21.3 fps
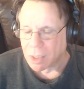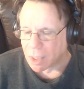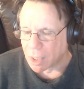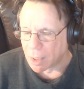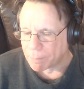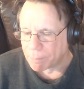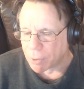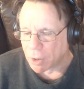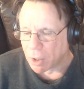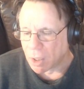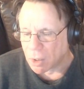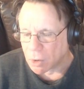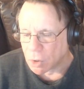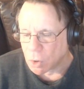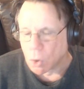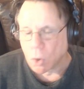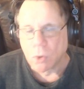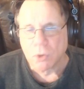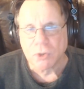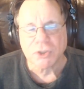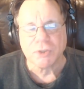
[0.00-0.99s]
Paul
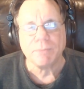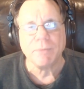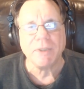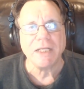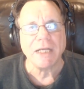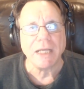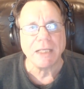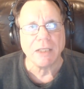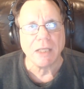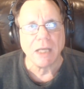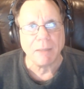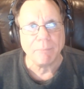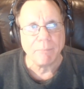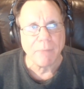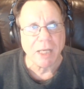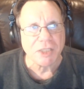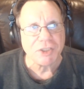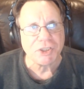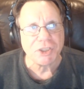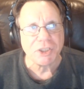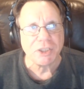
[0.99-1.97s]
Goldschmidt, I
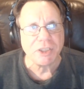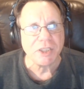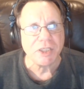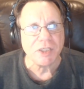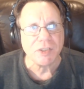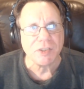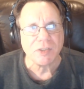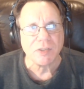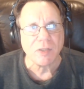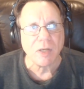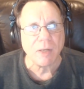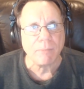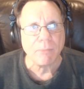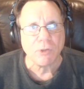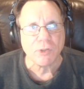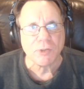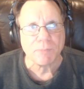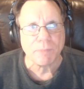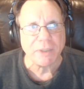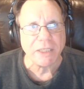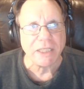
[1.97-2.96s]
mentioned his numbers,
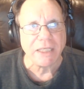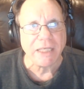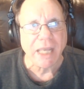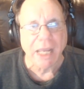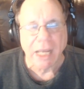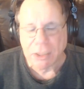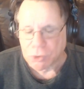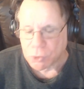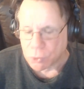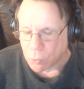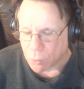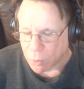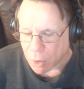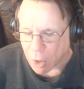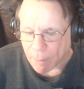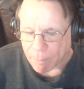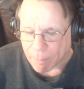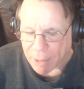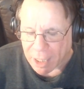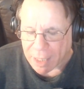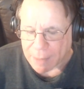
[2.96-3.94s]
but he can't do it all
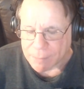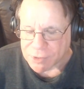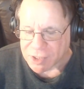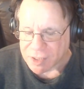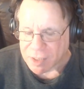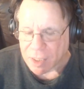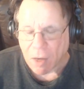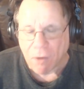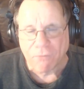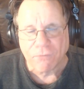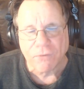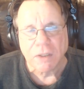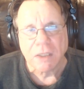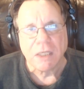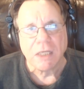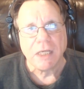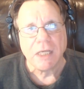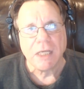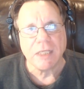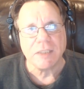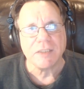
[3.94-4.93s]
by himself.
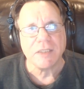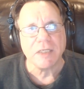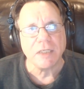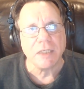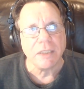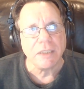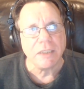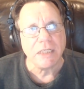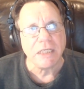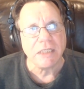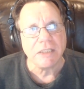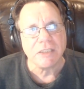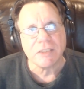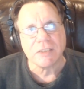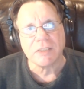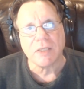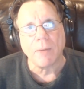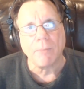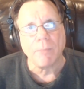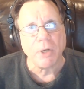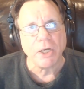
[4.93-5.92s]
He's going to need
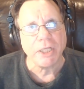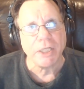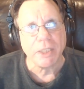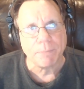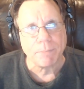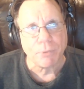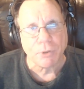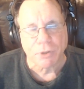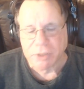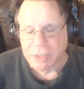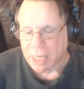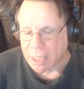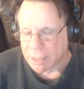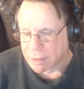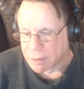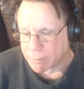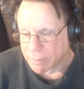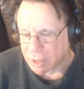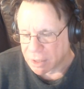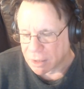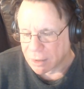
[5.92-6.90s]
somebody to protect him in
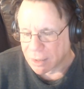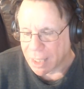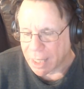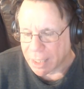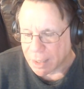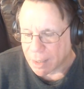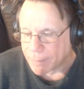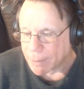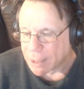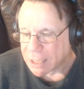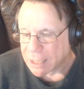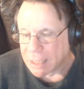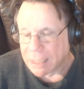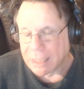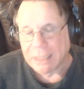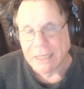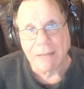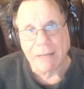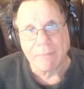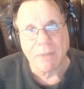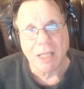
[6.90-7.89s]
the lineup, and I'm
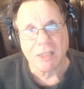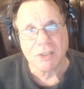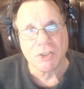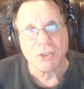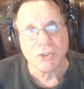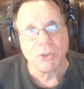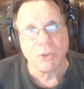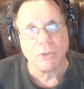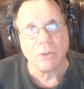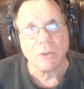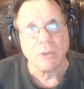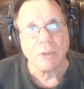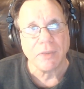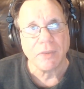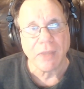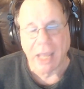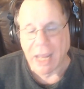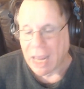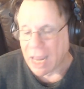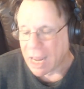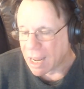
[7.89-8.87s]
not sure they
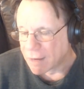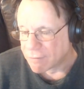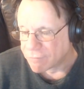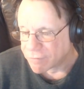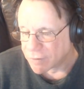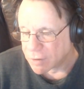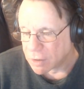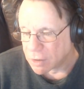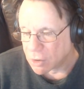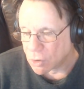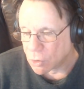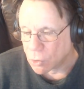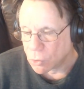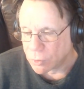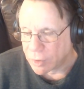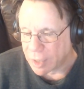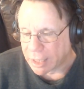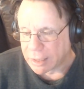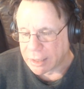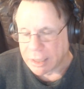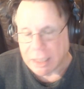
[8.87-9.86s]
have who they
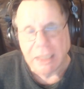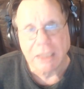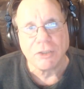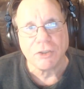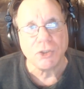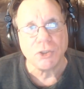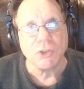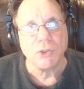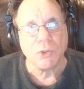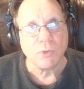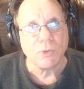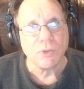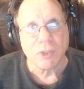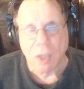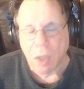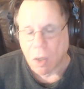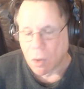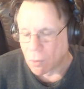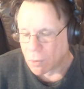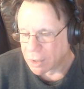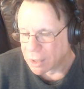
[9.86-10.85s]
need to do so.
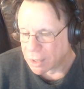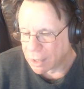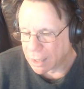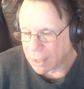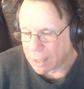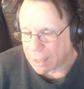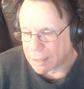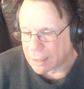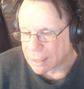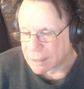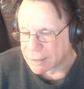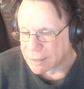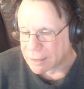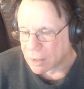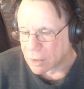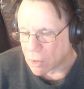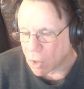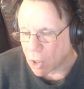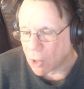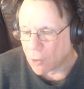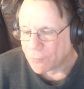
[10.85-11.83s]
And I think
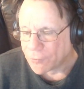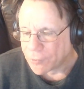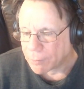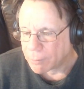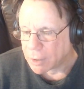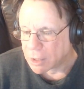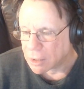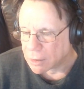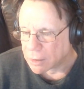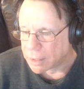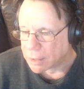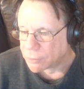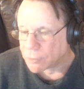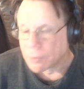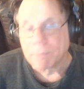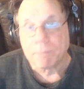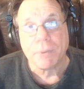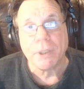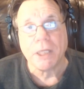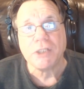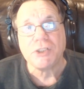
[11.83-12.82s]
ultimately their
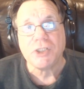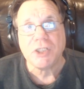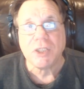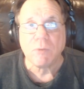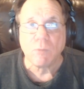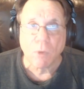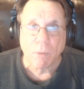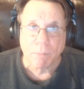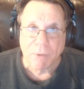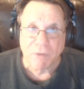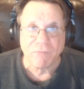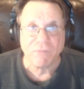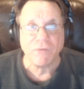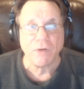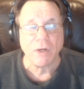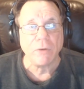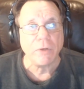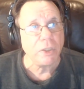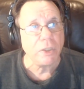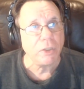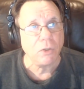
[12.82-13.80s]
pitching will be very
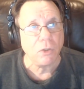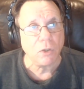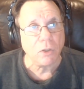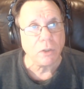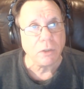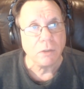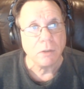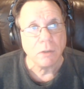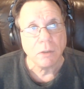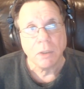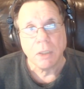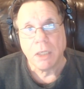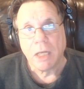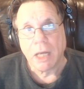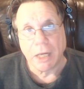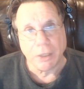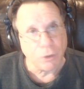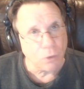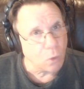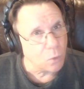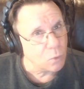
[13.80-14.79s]
good, and they'll
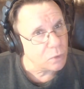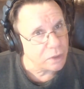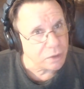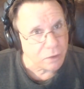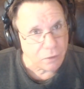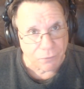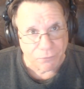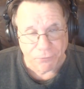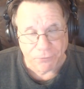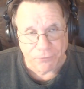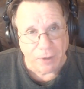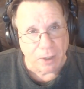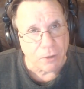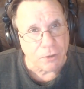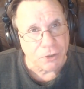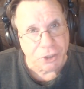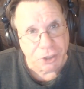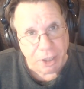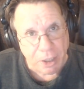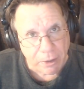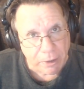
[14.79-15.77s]
win their fair
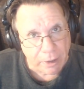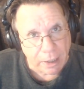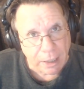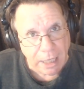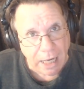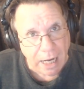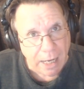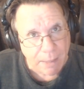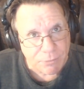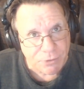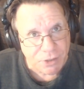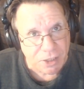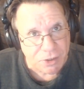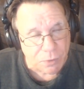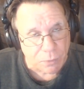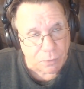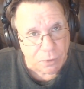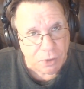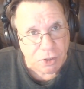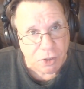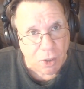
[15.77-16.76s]
share of games as a
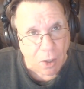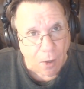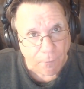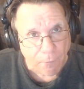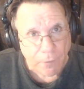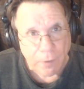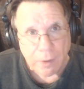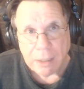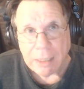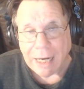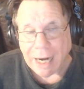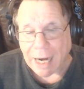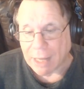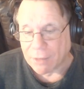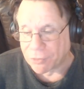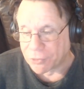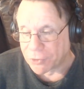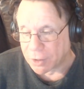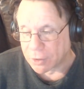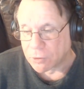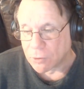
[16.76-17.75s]
result. I
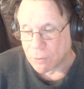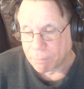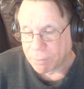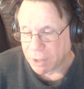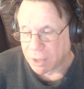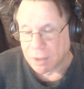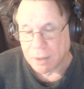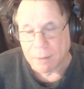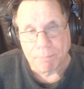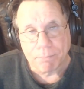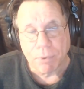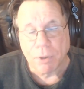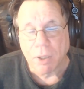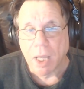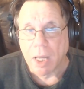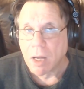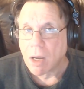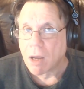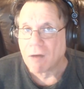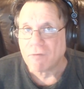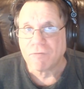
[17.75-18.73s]
think they'll be in a
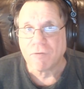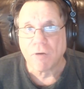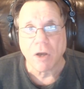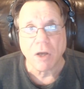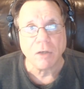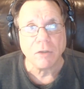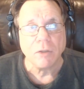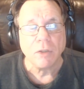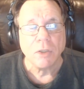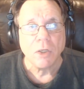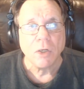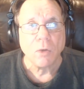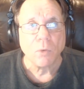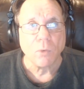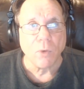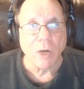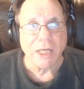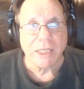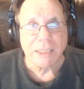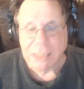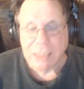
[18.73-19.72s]
playoff hunt right
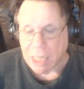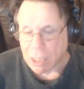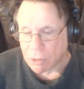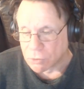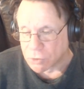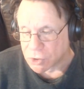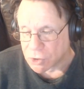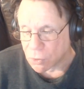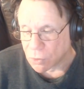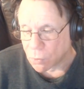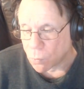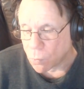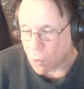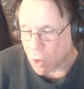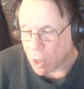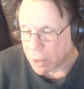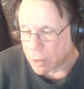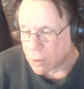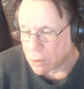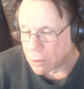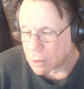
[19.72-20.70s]
down to the wire,
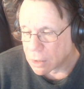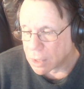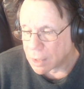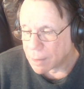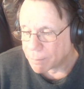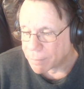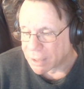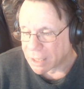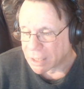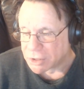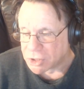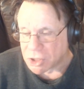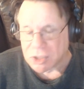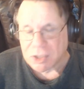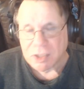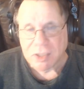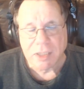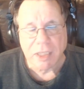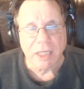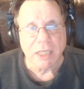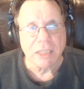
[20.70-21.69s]
but I just
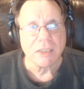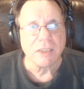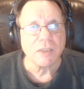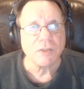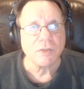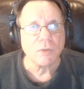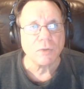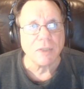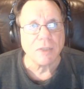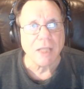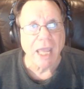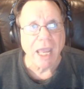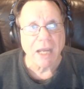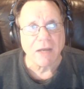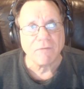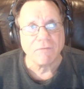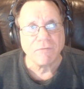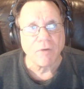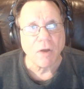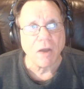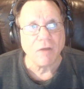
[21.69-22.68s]
think that their lack of
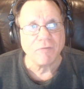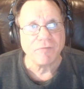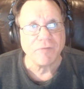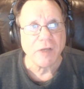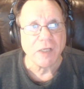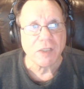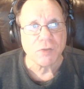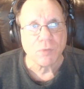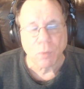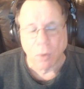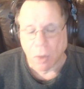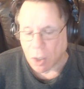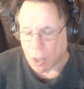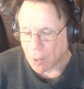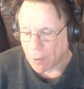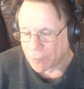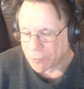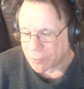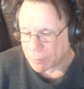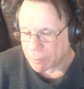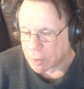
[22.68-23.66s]
offense will
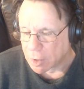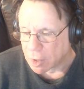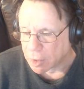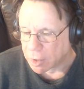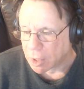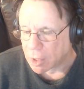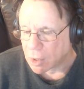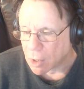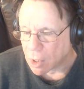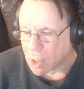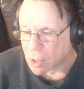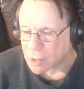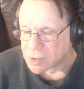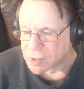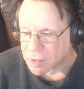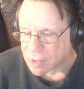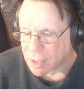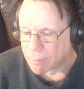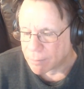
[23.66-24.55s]
ultimately cost them.